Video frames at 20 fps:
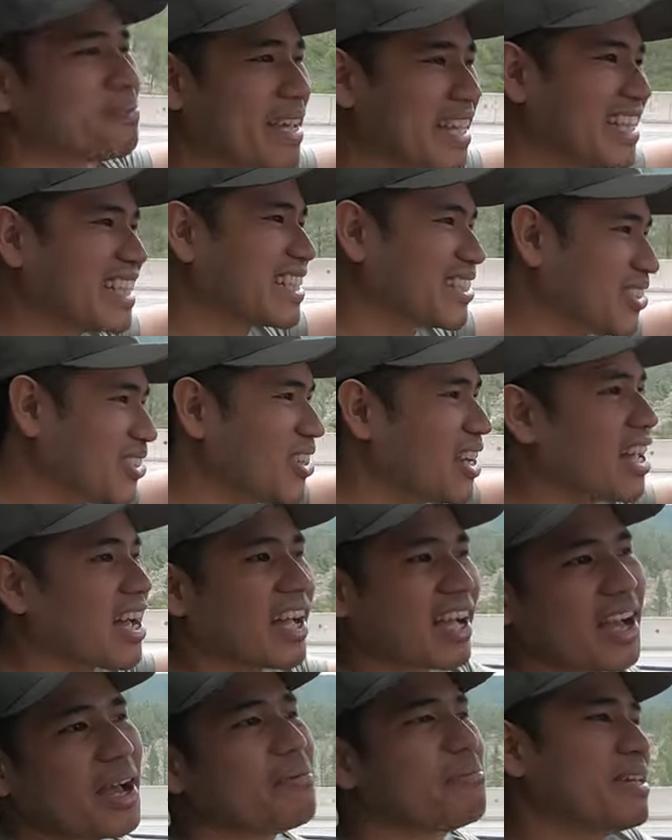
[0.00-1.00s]
Bella Coola,
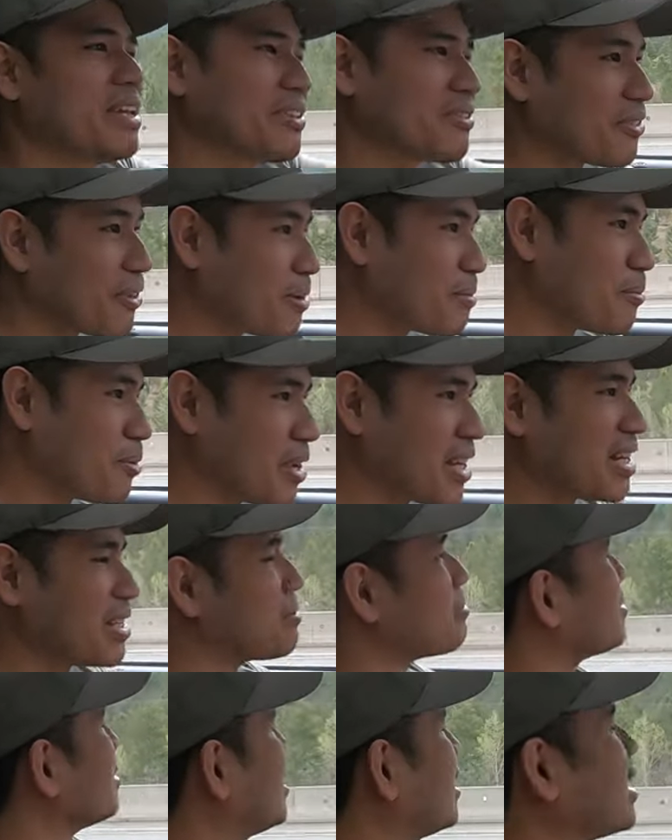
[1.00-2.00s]
coming from
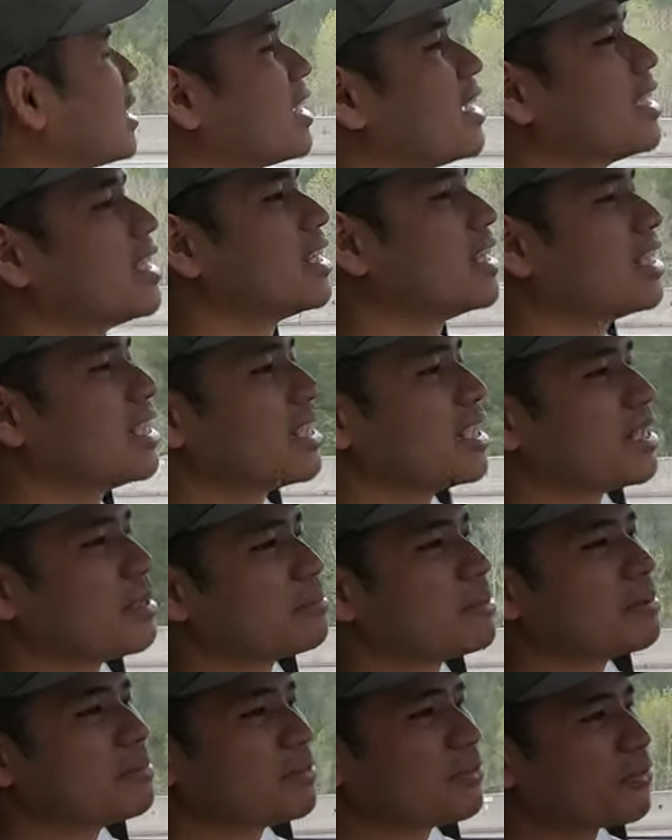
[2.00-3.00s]
Williams Lake. Yes.
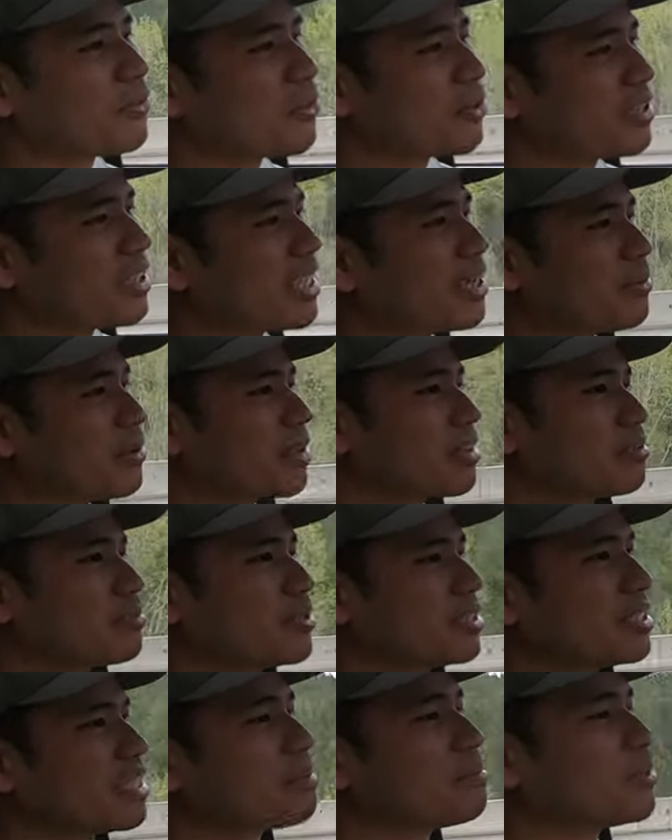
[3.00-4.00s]
But before that, we're gonna be
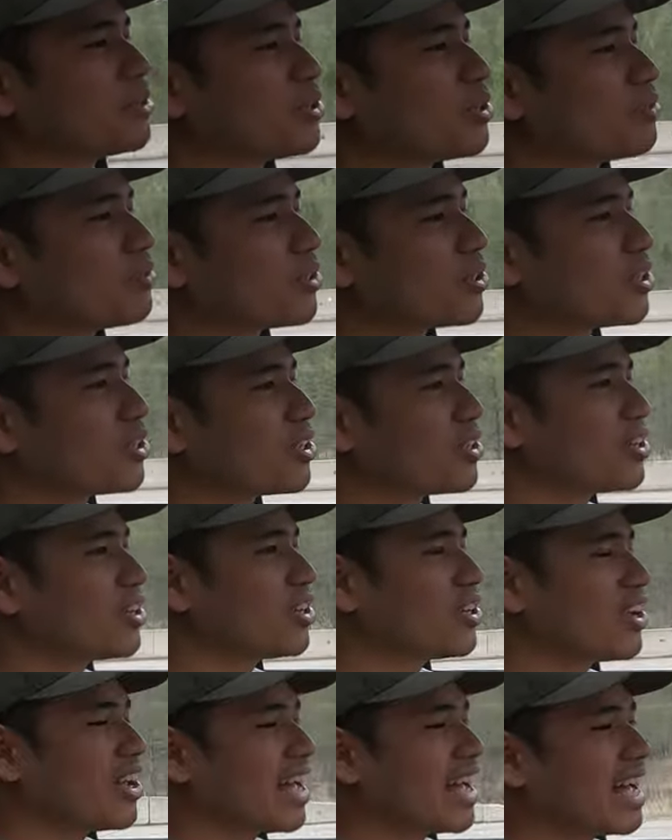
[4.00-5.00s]
stopping over
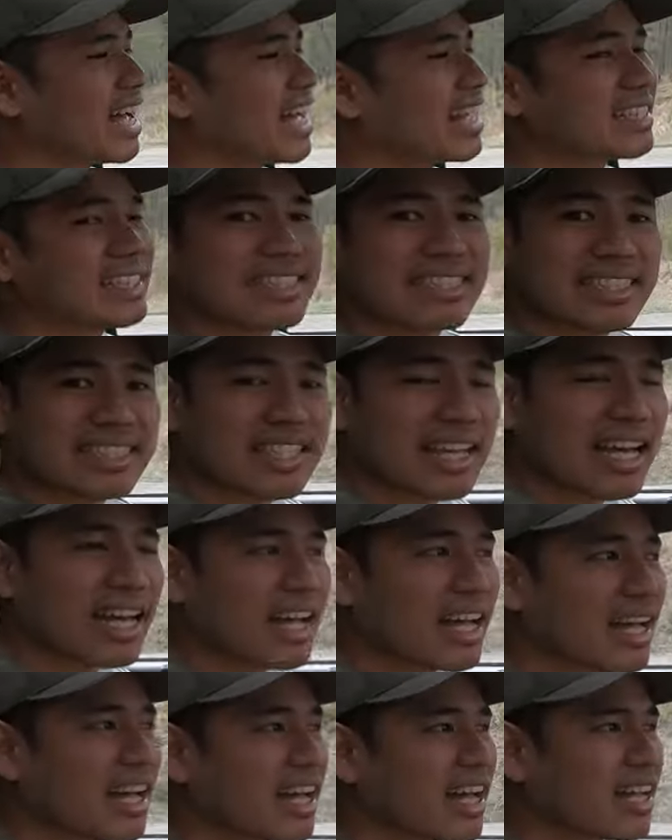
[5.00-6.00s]
at
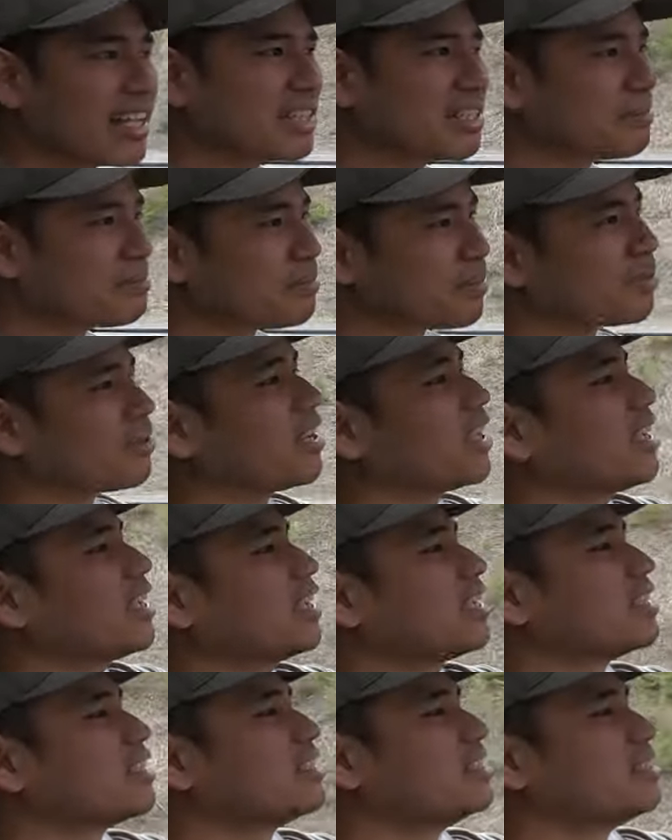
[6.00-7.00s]
uh, Nimpo Lake.
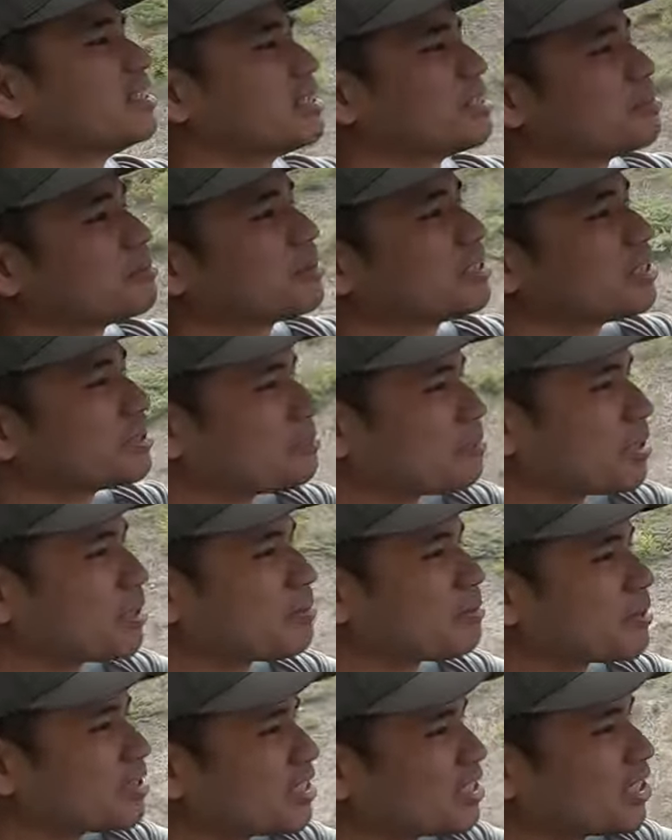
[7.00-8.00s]
But the
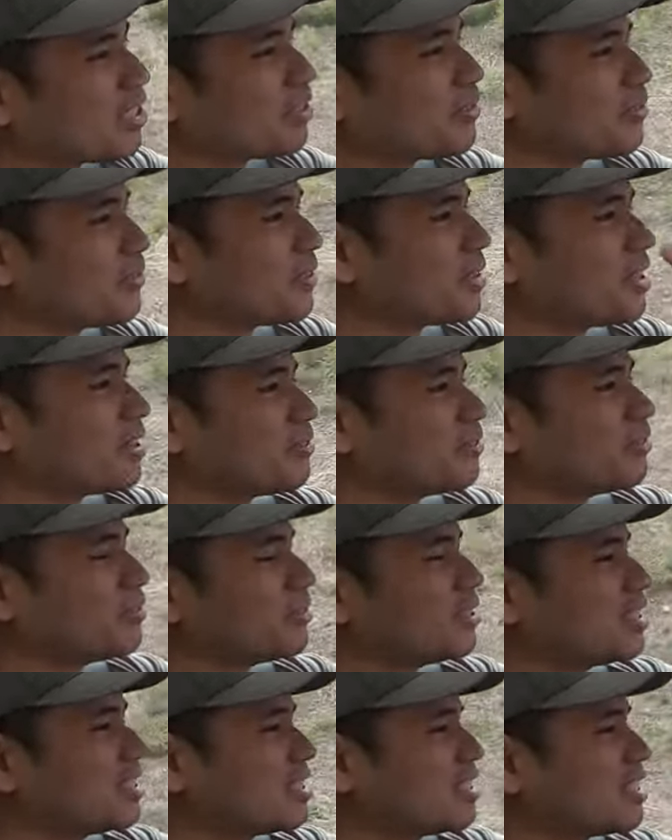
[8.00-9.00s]
purpose of
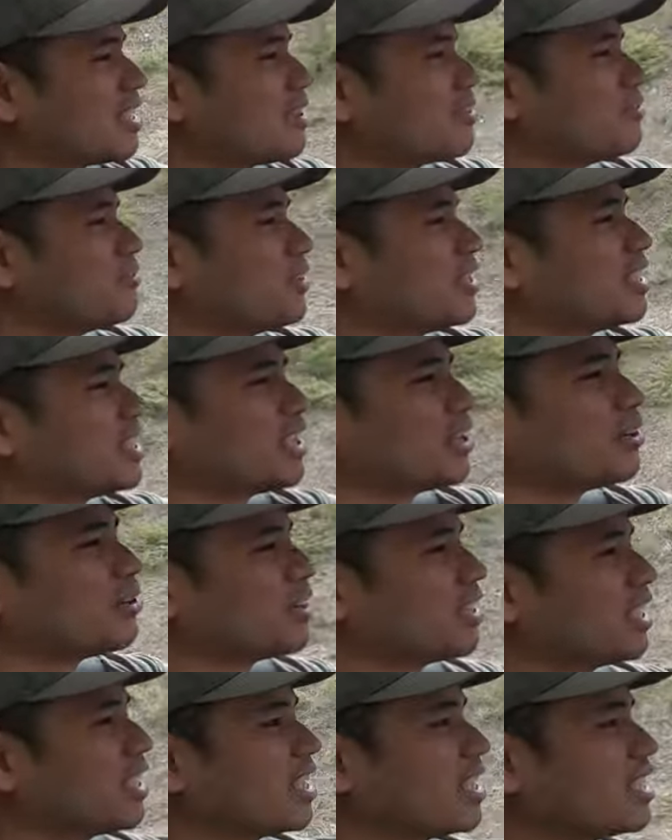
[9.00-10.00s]
this video
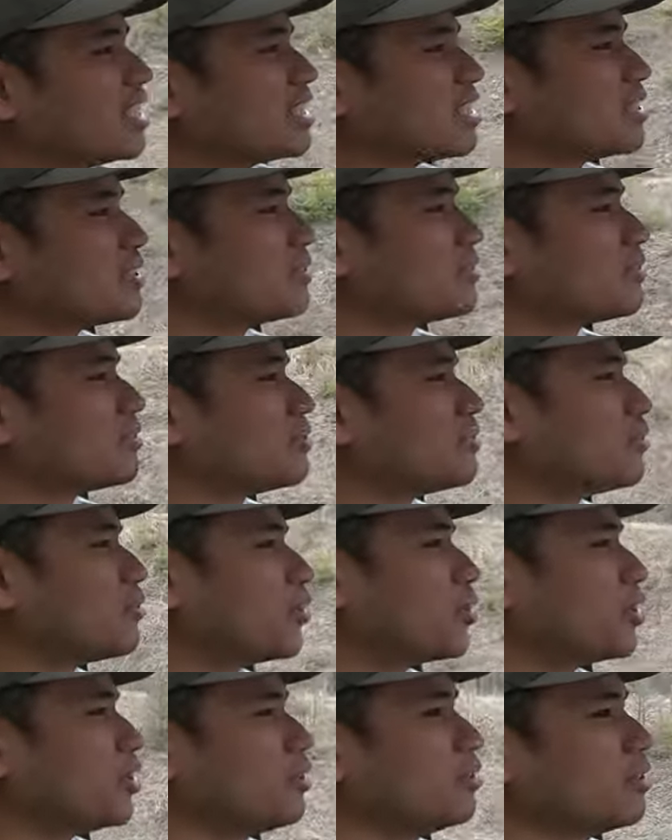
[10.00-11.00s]
is
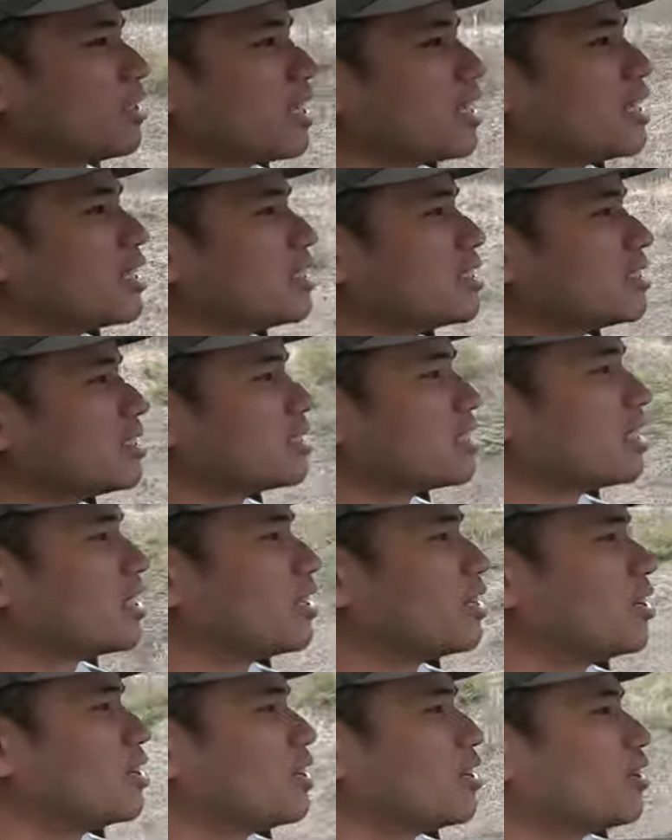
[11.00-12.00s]
for you guys
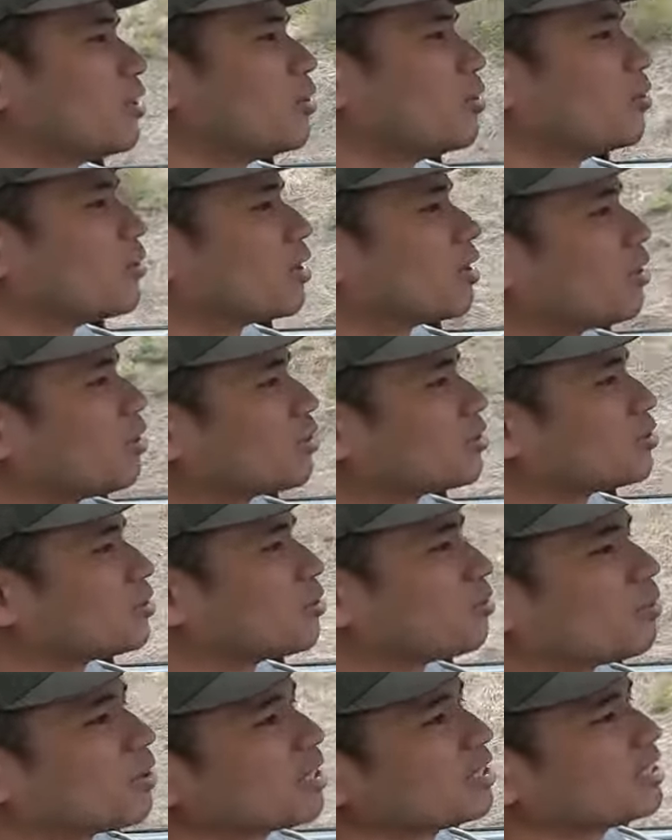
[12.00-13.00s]
who are also
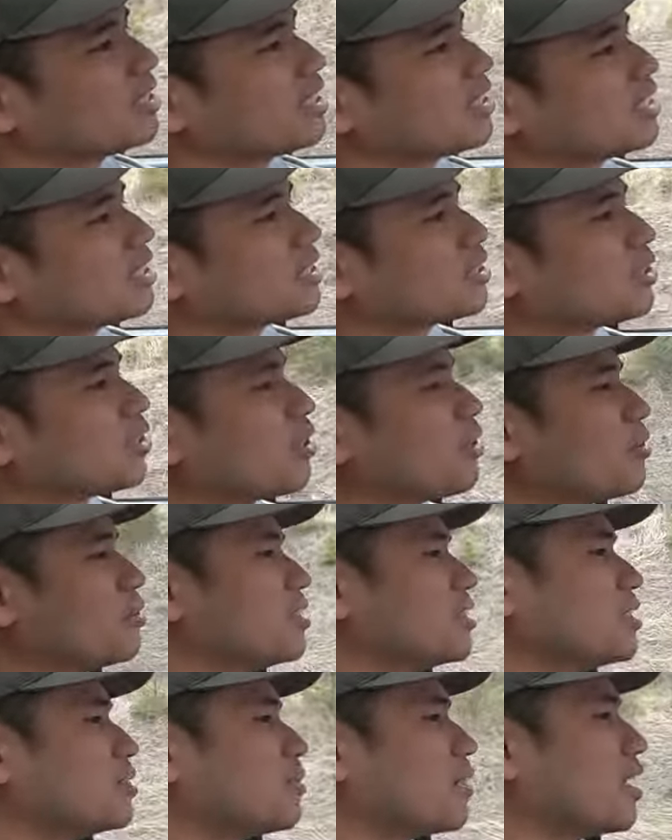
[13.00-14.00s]
wanting to go
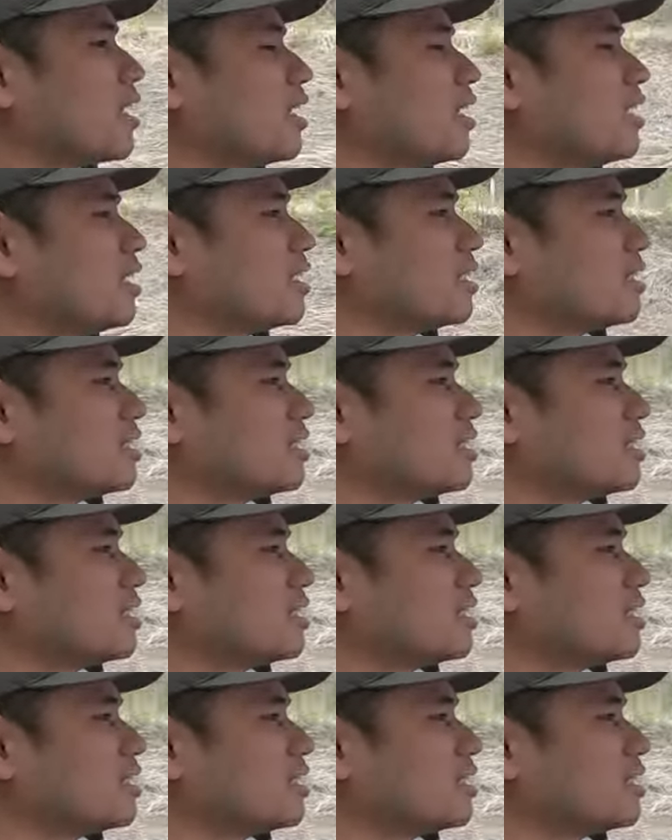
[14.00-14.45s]
this way